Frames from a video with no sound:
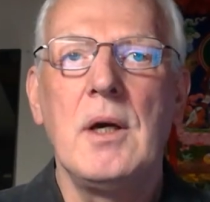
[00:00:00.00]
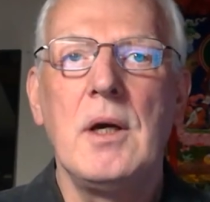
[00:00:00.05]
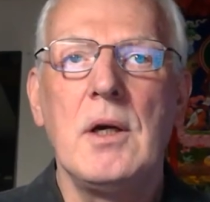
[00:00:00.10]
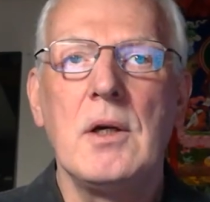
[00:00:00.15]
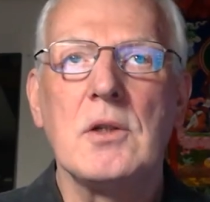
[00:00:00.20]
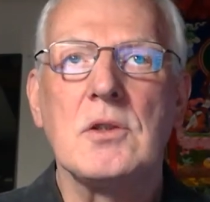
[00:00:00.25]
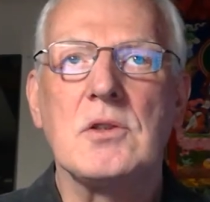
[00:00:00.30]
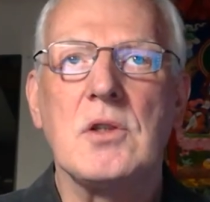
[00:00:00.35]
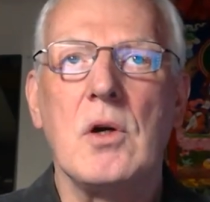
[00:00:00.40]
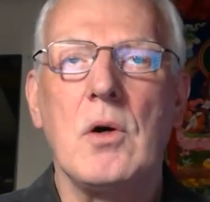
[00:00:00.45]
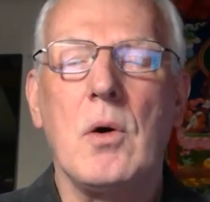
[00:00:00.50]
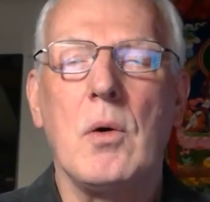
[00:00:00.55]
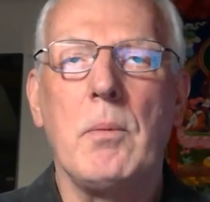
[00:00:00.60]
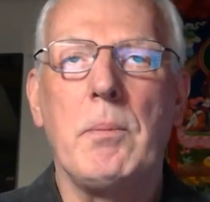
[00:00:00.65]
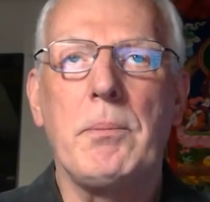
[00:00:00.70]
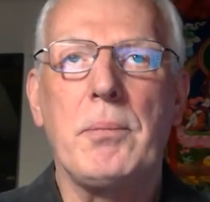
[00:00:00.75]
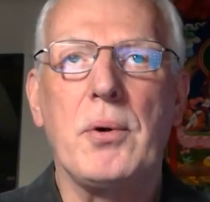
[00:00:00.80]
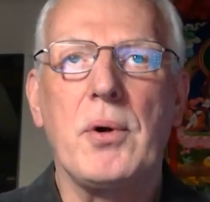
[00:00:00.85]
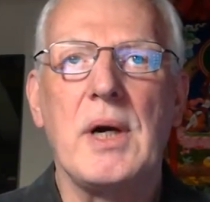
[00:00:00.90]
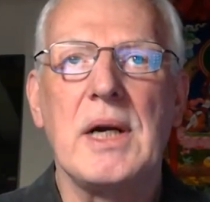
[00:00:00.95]
So
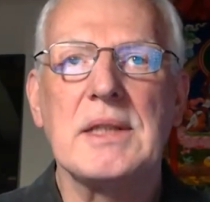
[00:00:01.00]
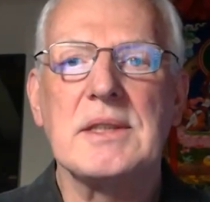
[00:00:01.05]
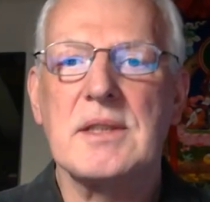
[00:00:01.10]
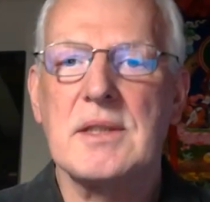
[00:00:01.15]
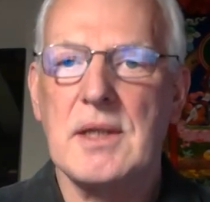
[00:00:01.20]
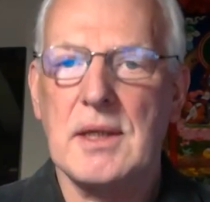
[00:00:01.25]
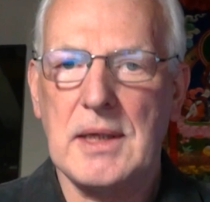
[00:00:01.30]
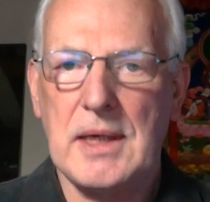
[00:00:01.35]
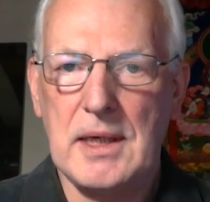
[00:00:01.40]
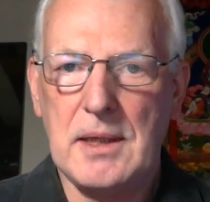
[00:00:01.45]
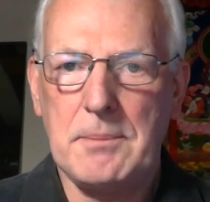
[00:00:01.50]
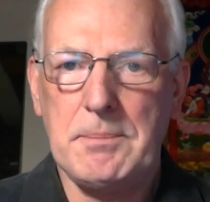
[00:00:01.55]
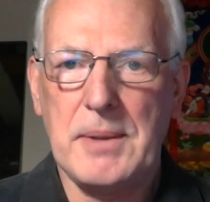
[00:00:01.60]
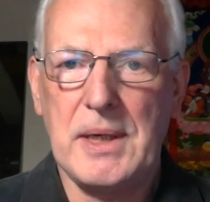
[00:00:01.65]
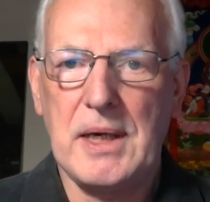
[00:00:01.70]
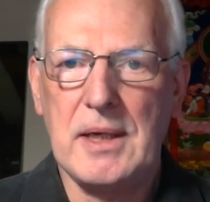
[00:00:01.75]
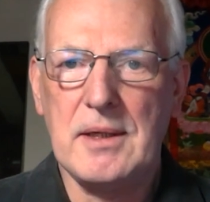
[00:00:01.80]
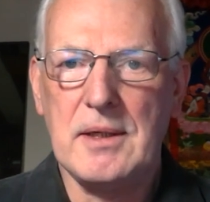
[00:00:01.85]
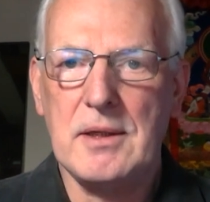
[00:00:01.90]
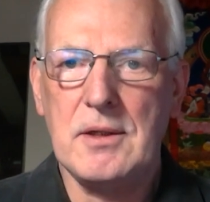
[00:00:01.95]
press the like
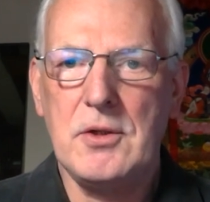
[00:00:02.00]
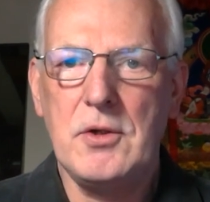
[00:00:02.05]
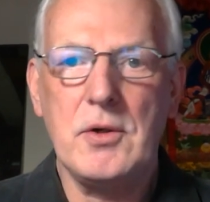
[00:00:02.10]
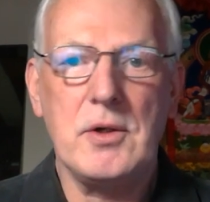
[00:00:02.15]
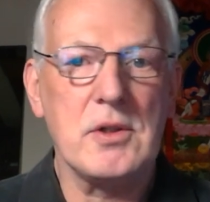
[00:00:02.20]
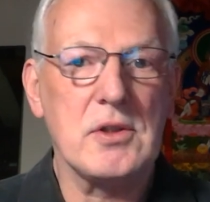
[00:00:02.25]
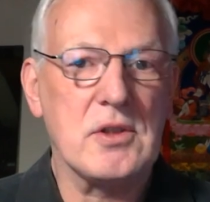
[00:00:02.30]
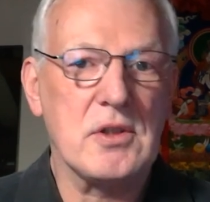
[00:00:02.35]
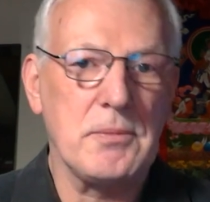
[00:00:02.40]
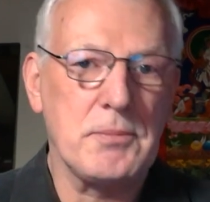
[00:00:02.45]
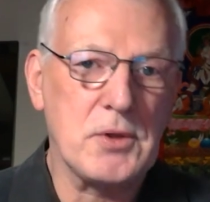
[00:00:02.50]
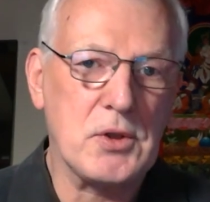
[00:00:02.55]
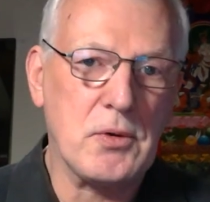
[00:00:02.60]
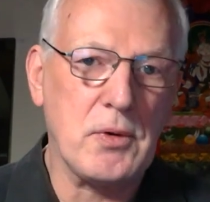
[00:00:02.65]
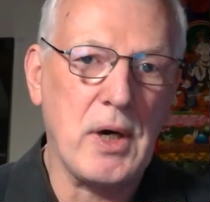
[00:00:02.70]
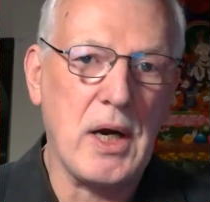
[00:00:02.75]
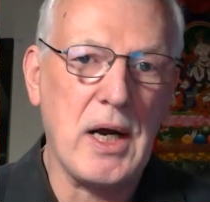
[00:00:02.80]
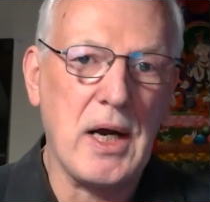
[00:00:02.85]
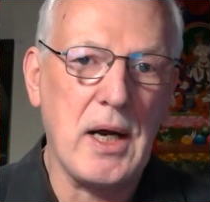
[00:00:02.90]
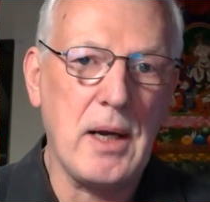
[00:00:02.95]
button. You can
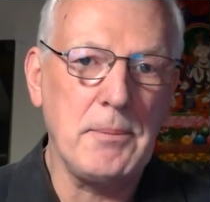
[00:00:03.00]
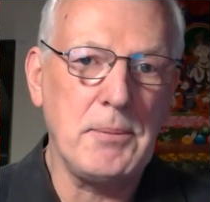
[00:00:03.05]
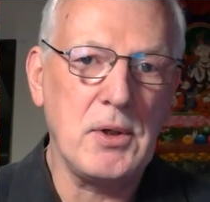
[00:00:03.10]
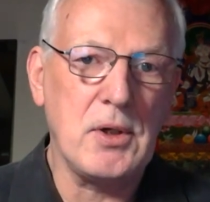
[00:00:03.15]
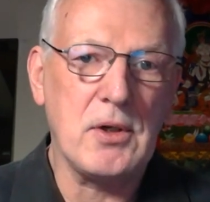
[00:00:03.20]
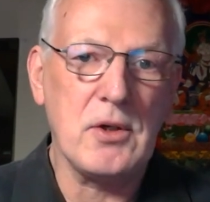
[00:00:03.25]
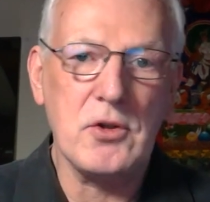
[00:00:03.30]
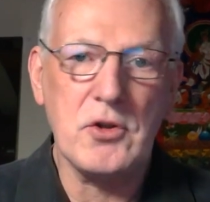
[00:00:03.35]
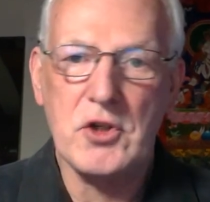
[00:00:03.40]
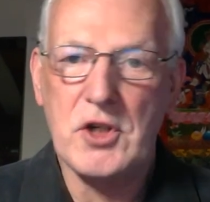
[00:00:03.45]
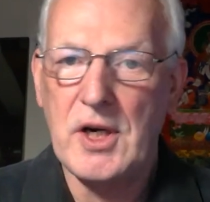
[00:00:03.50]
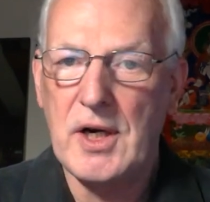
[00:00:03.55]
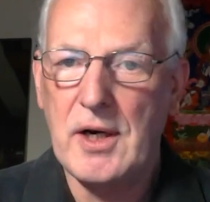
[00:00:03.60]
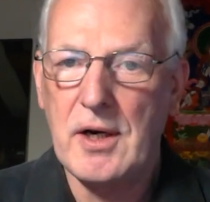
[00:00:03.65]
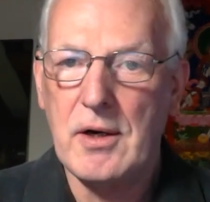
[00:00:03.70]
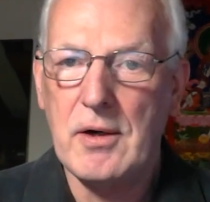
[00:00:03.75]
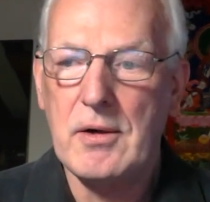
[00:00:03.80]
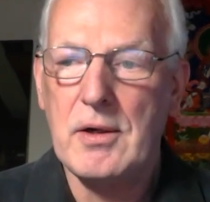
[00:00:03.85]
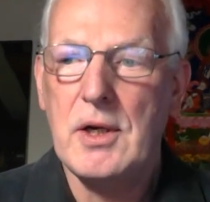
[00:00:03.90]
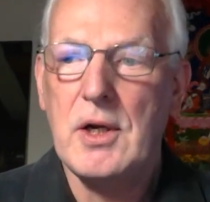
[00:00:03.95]
subscribe, you can
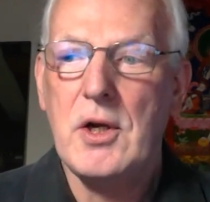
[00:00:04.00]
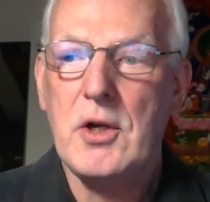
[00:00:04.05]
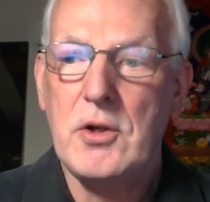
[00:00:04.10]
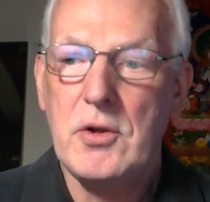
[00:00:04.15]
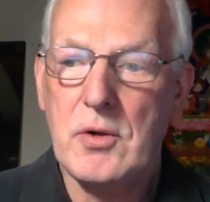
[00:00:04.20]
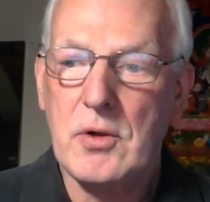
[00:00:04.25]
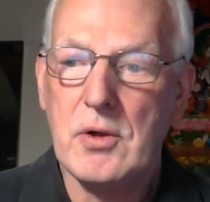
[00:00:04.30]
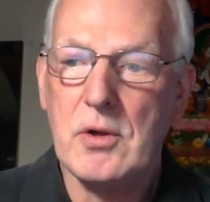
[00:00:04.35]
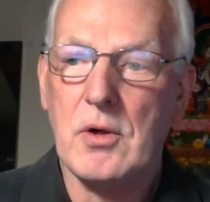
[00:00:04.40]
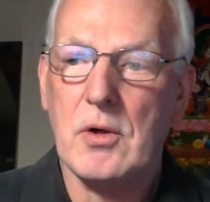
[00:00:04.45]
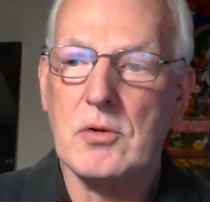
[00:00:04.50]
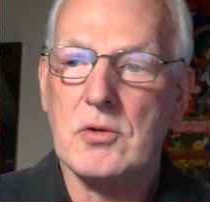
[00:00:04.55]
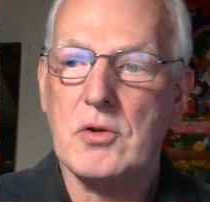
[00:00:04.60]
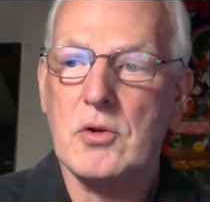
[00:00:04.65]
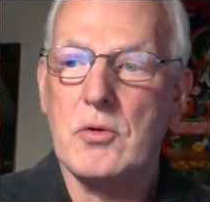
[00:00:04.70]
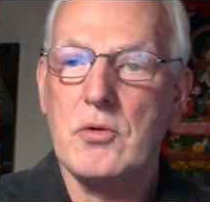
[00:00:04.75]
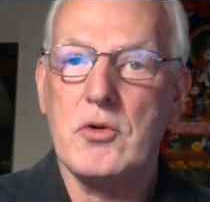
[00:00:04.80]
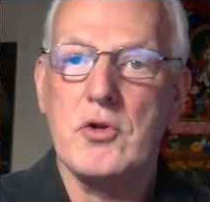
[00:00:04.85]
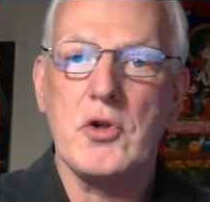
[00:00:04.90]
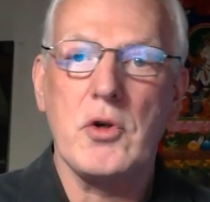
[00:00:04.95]
share, you can
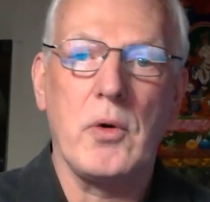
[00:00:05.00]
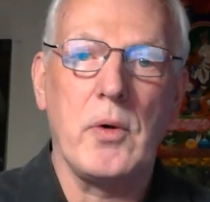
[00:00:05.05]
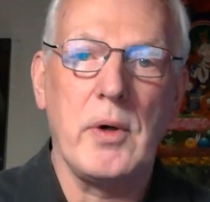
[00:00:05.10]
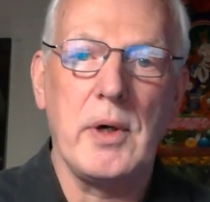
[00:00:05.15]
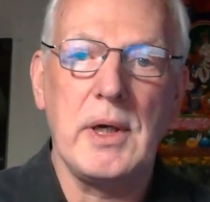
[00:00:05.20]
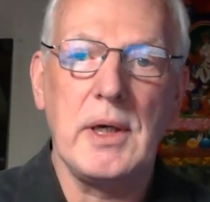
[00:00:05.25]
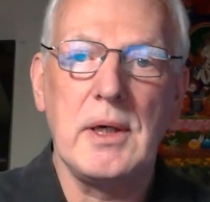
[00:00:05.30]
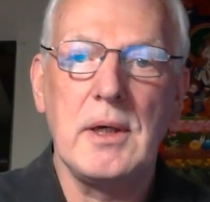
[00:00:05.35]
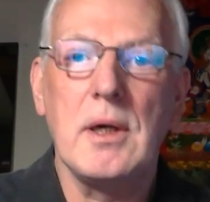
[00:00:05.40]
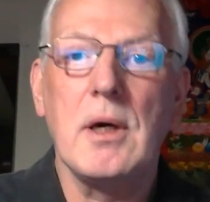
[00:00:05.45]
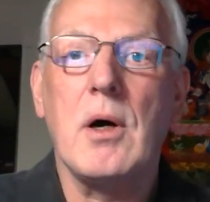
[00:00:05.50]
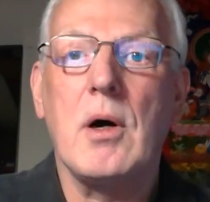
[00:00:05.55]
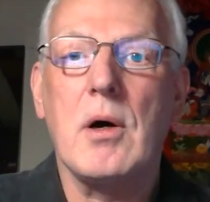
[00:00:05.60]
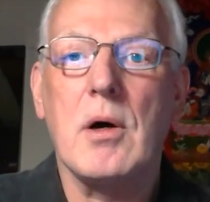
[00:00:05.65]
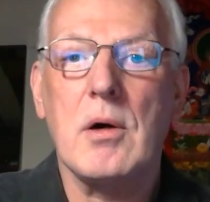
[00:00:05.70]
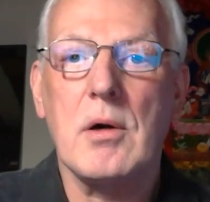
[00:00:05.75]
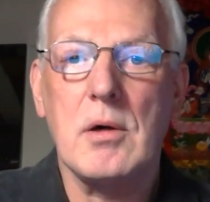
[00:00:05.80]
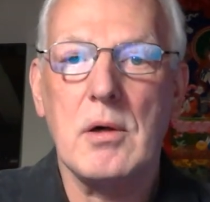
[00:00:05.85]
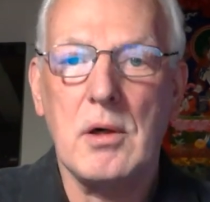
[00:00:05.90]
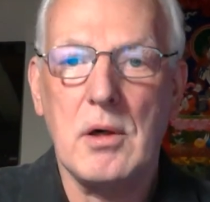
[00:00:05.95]
also join
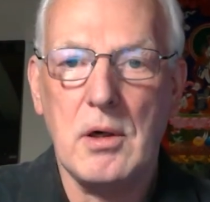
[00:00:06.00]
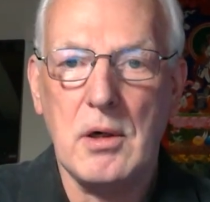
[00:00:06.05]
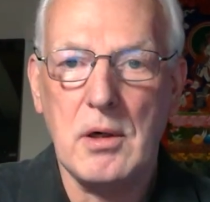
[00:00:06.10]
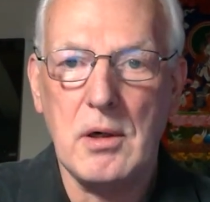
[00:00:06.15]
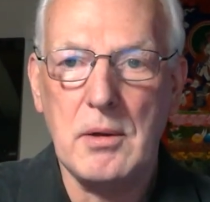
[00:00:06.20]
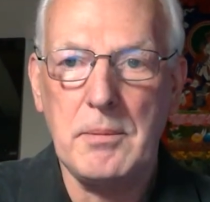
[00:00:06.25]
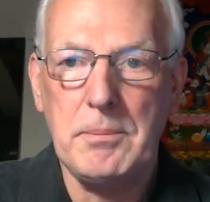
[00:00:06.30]
Har on